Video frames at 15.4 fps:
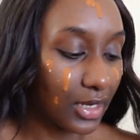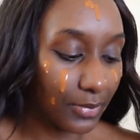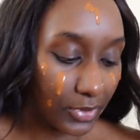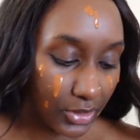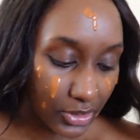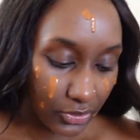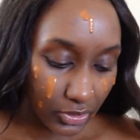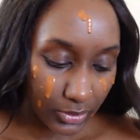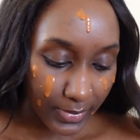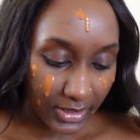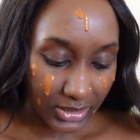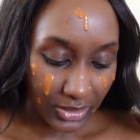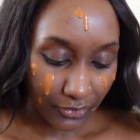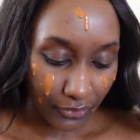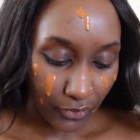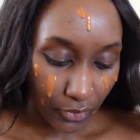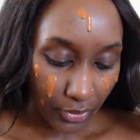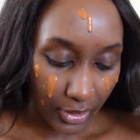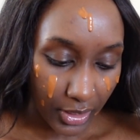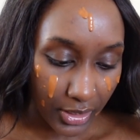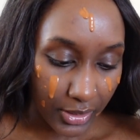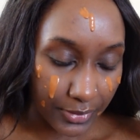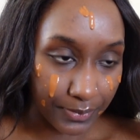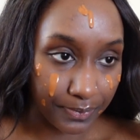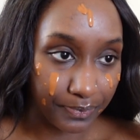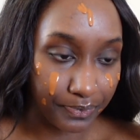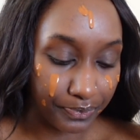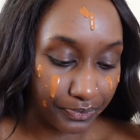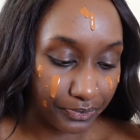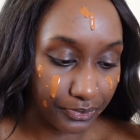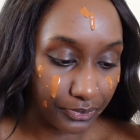I'm gonna use my SEPHORA
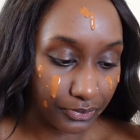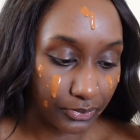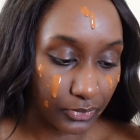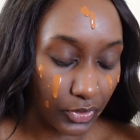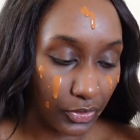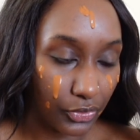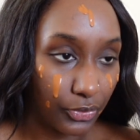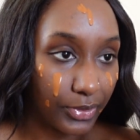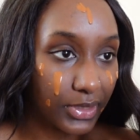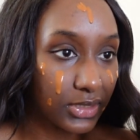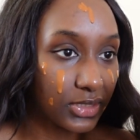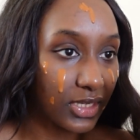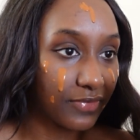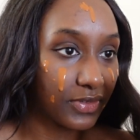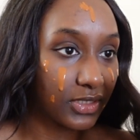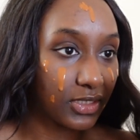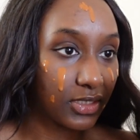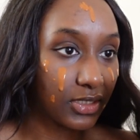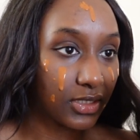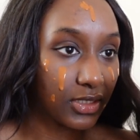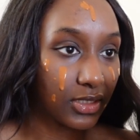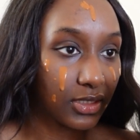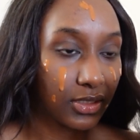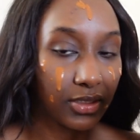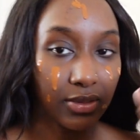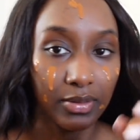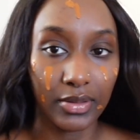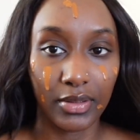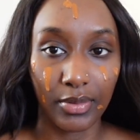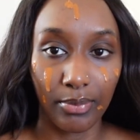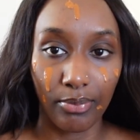370
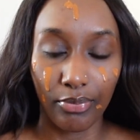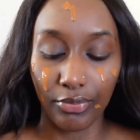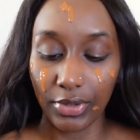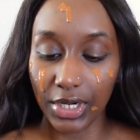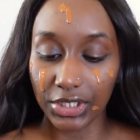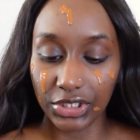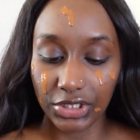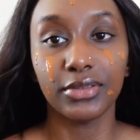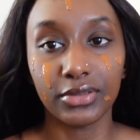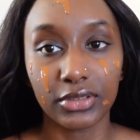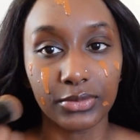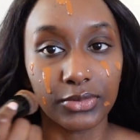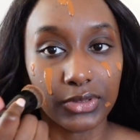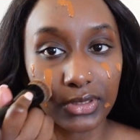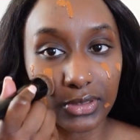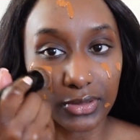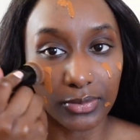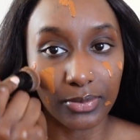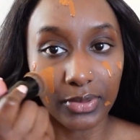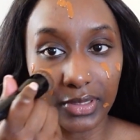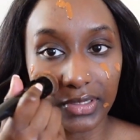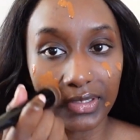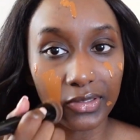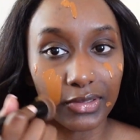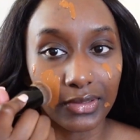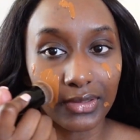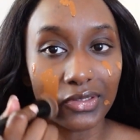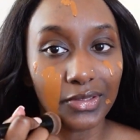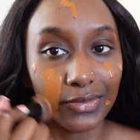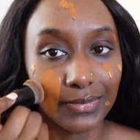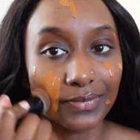brush. So I'm just gonna blend.